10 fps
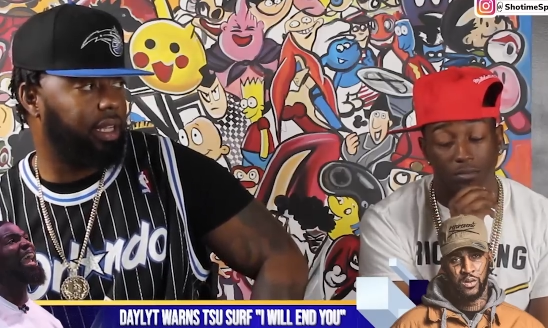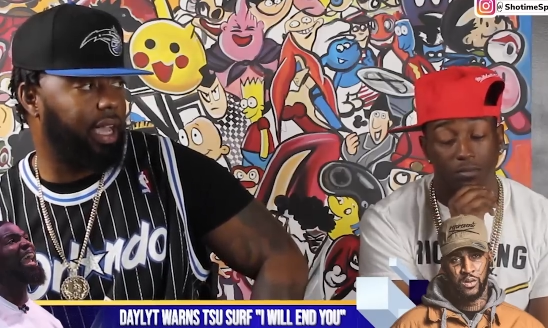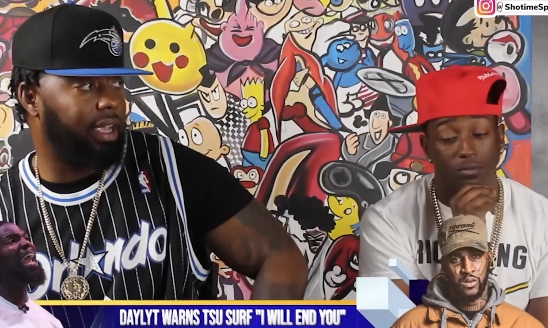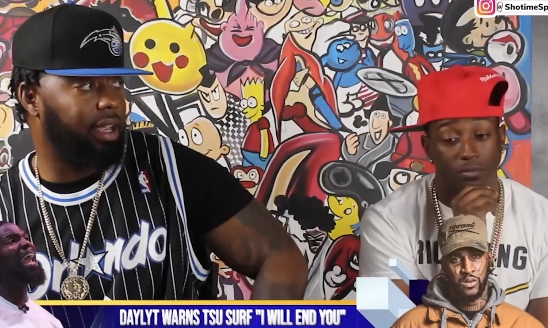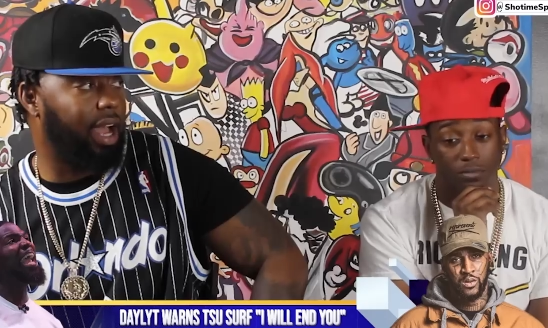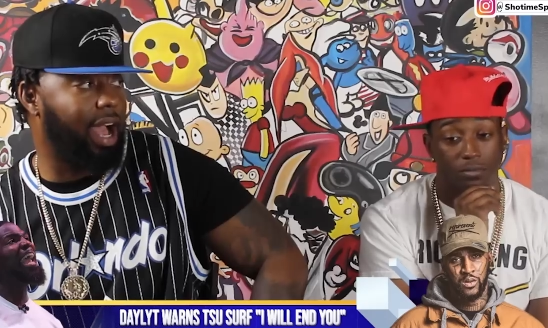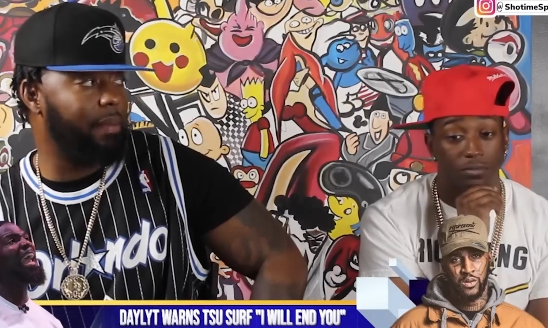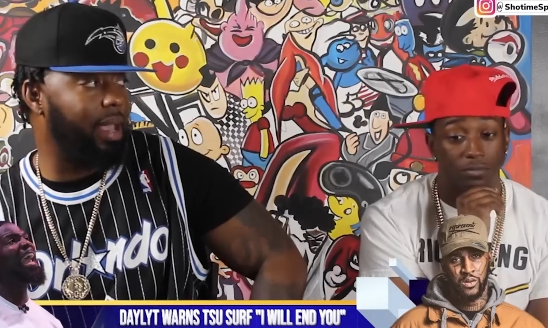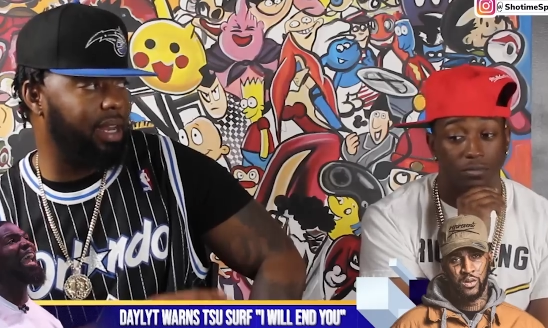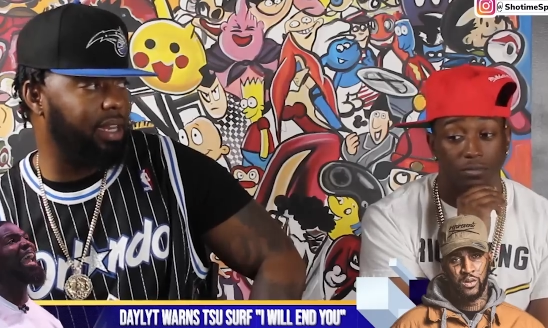Speaker 1: Like
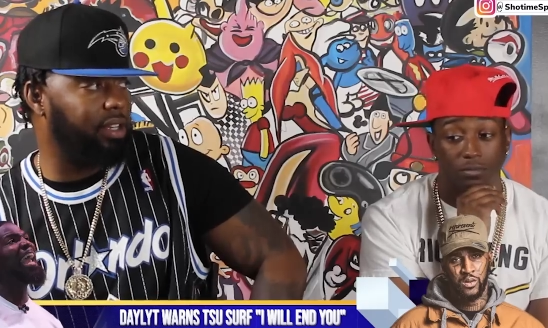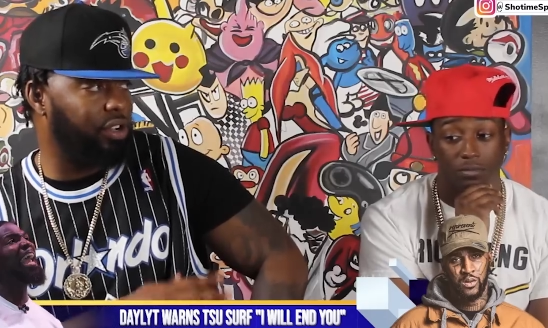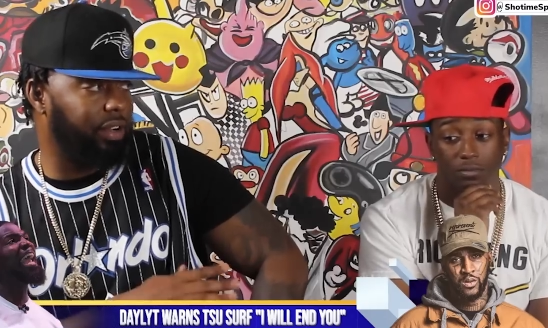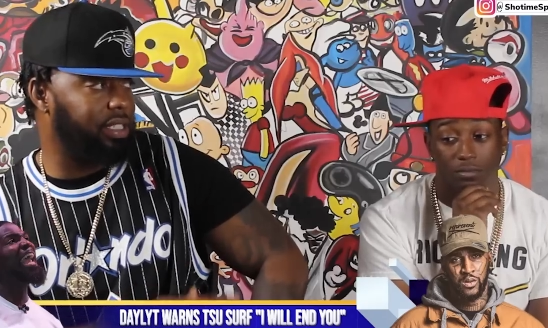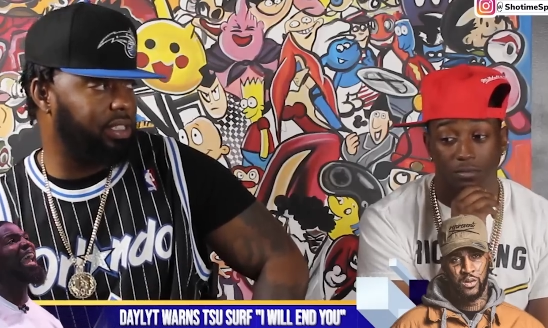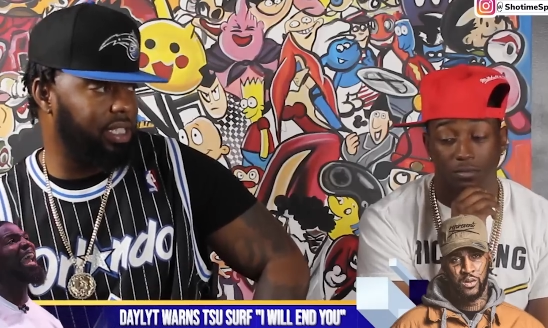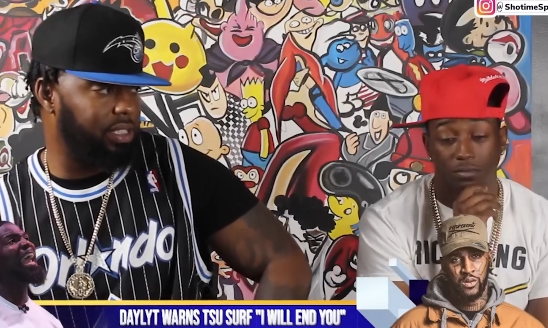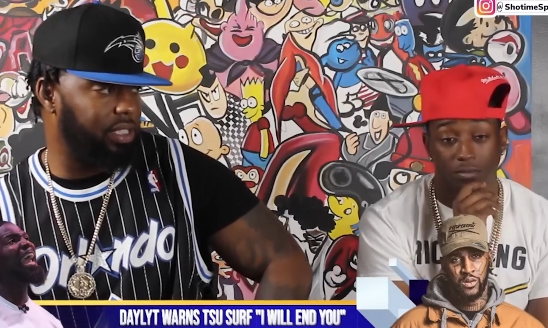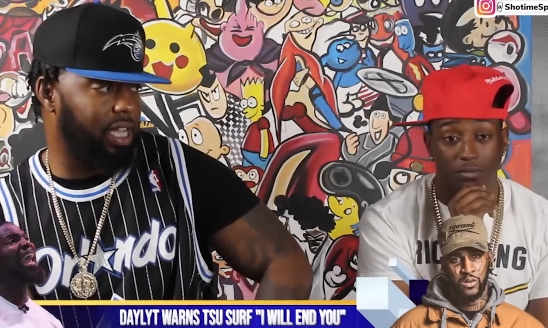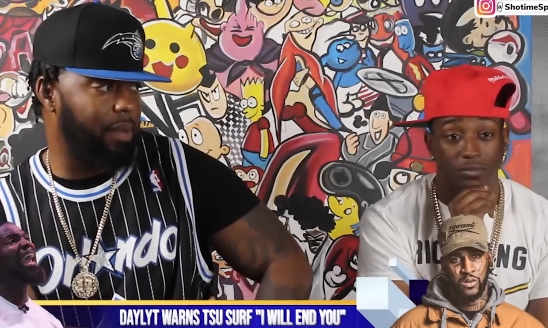I'm ending your
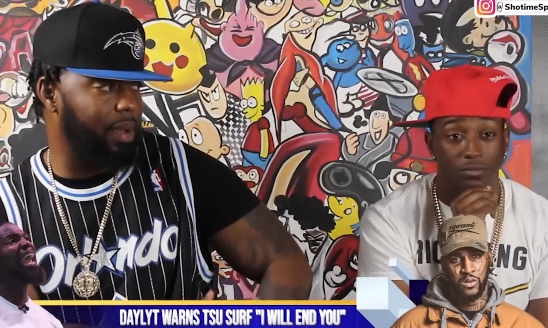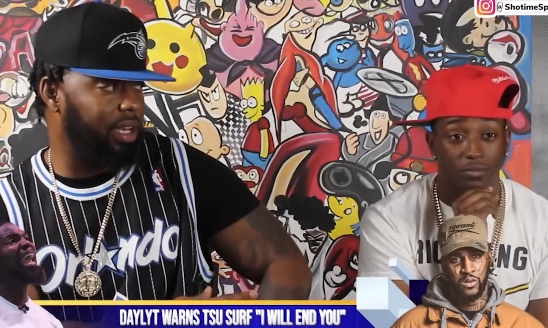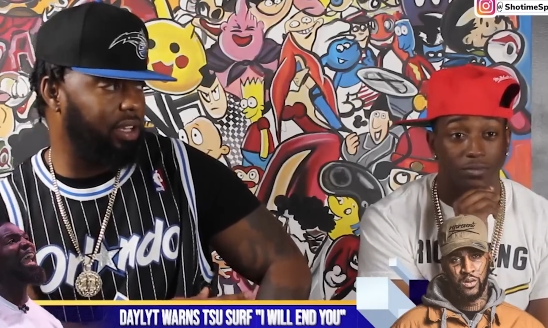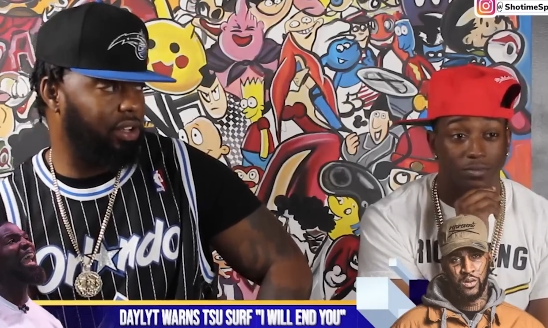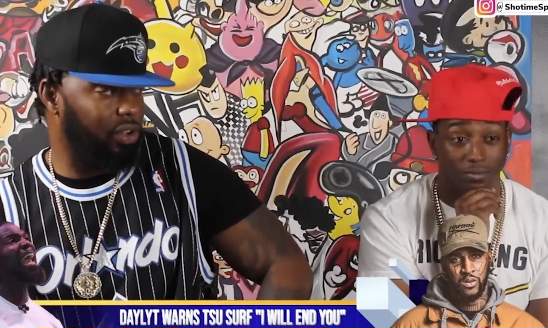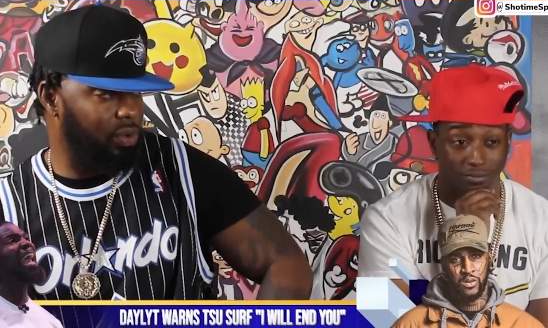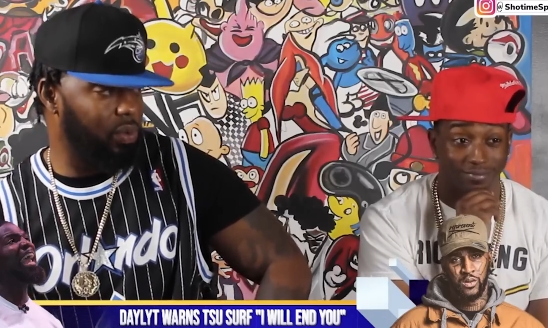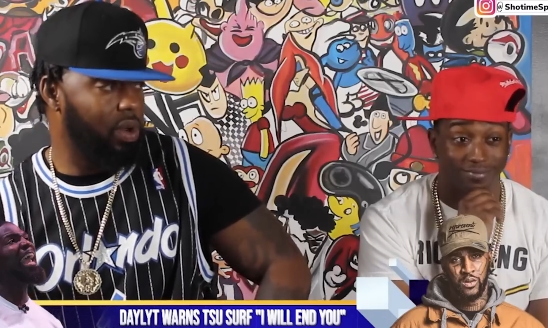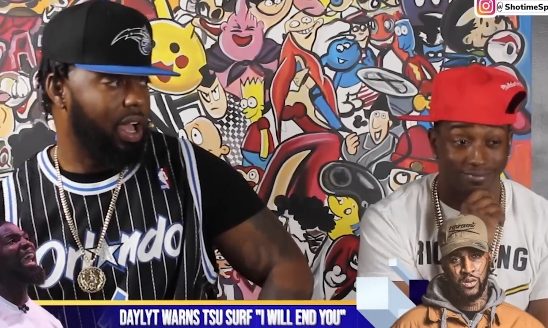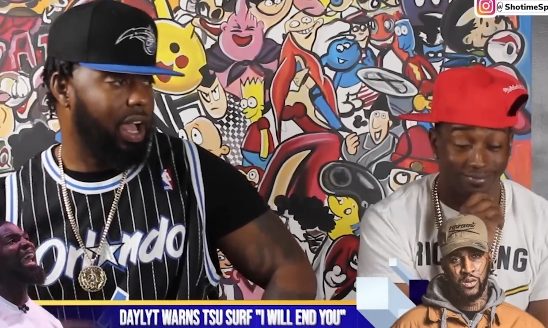existence. I'm ending
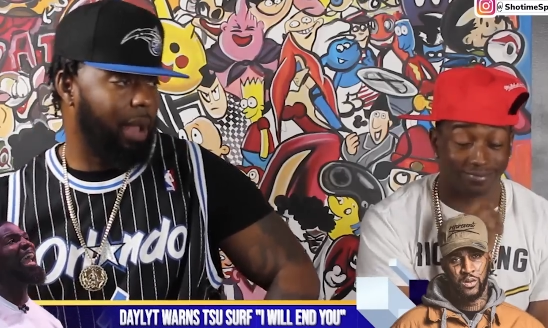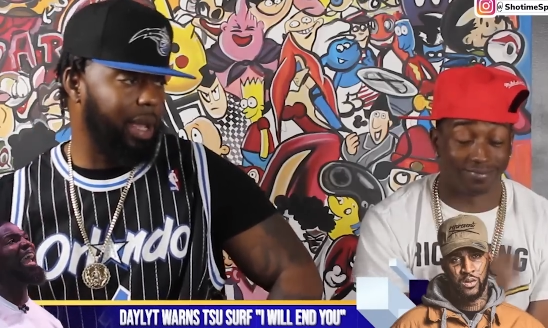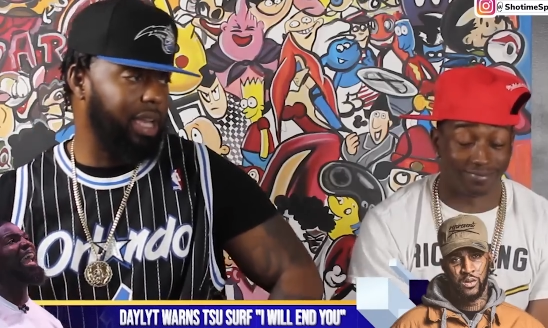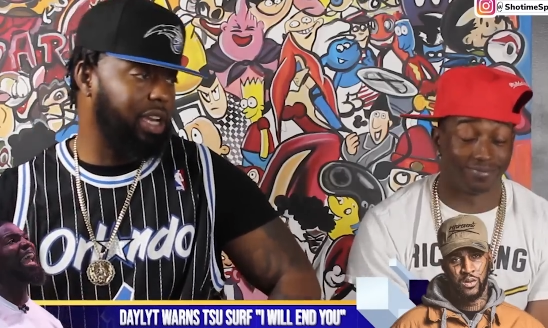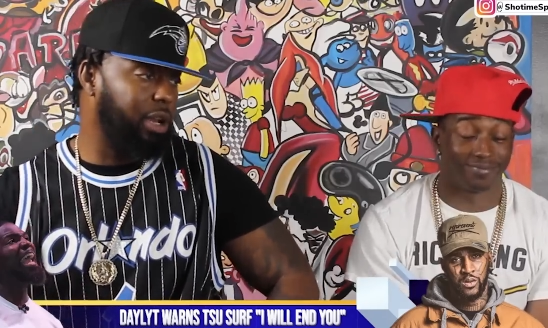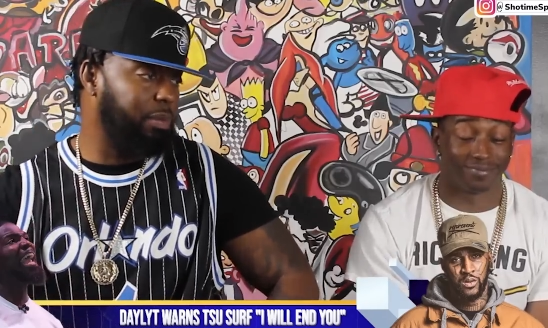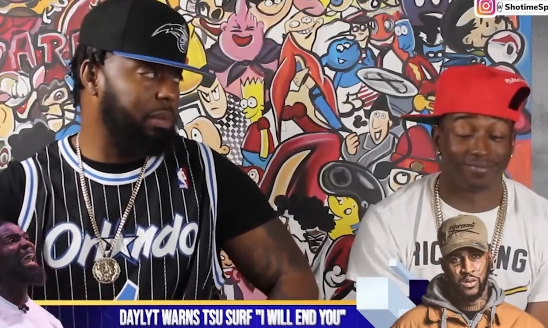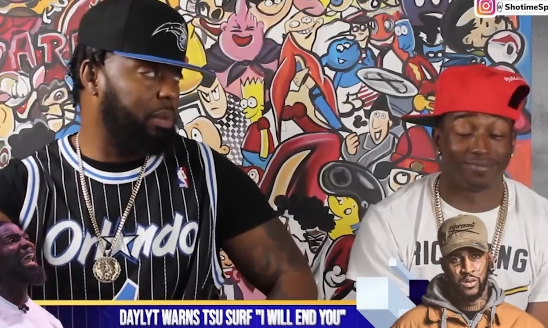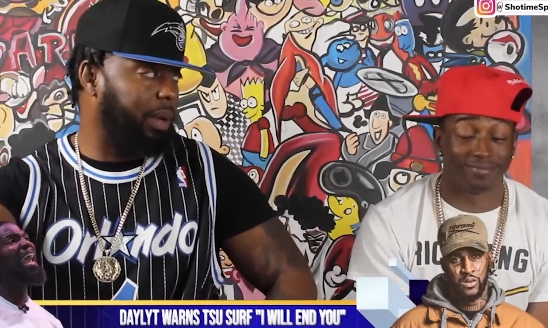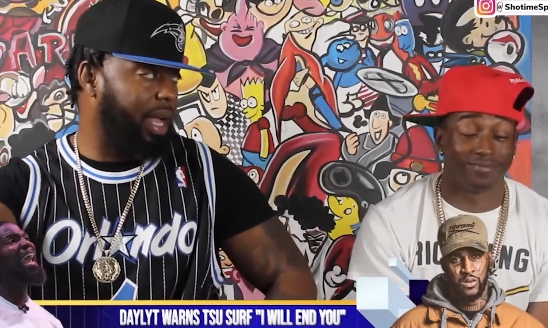you. I'm ending the
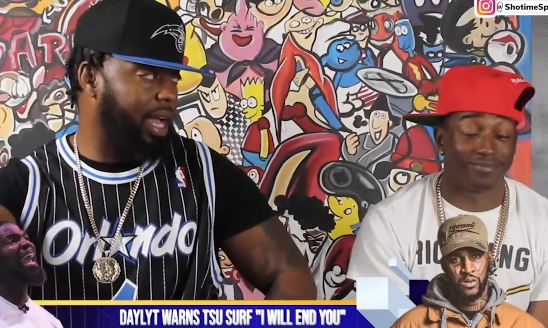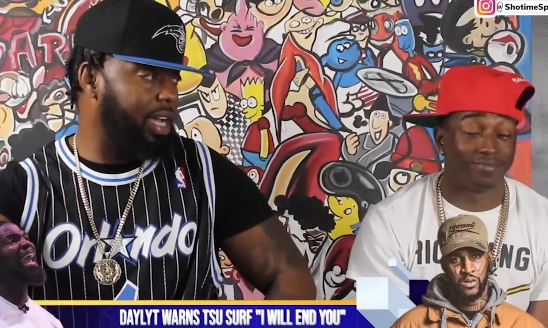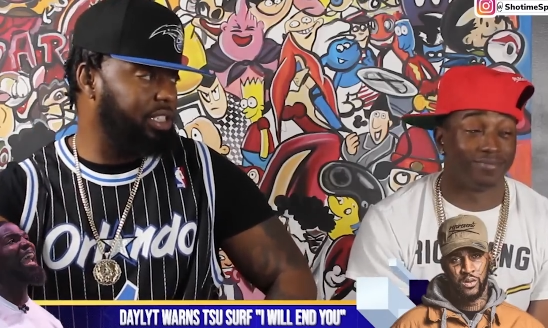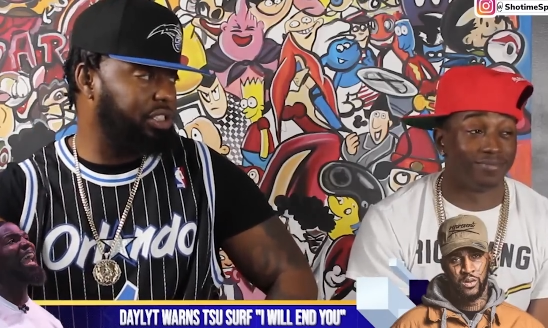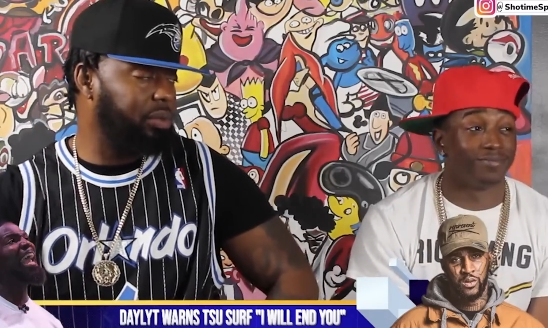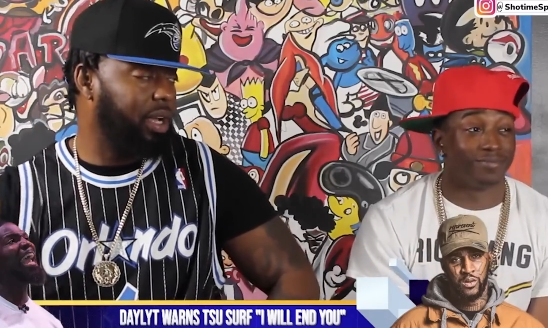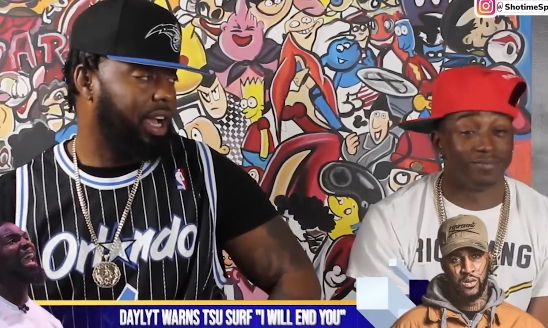people behind you.